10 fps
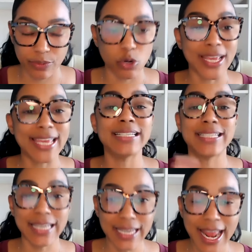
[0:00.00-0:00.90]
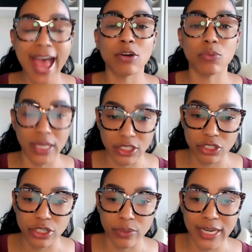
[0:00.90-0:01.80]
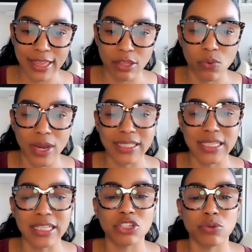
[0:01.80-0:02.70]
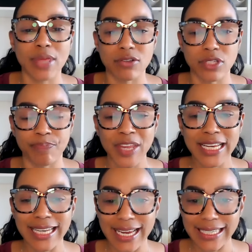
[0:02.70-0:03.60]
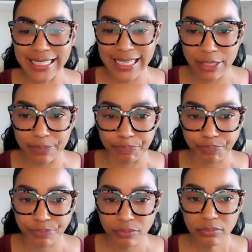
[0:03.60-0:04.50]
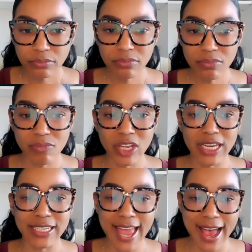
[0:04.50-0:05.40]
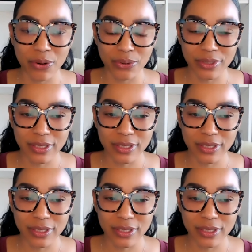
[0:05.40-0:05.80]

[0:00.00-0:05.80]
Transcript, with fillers: So indeed had a relationship with Nathan Wade since 2019. Now,